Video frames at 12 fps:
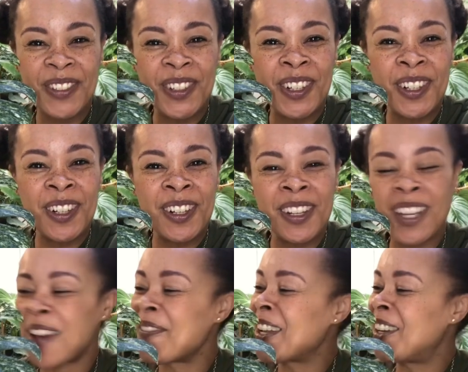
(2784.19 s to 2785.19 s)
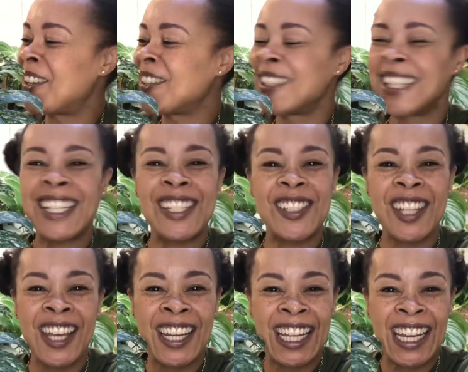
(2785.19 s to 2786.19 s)
for coming along on this
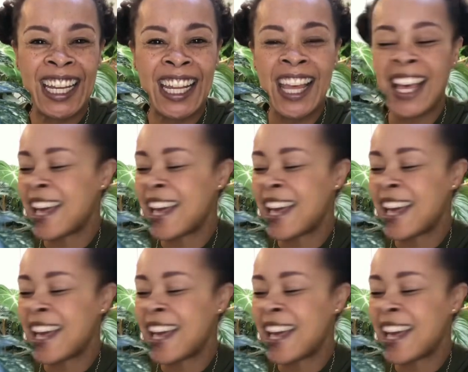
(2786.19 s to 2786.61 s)
journey.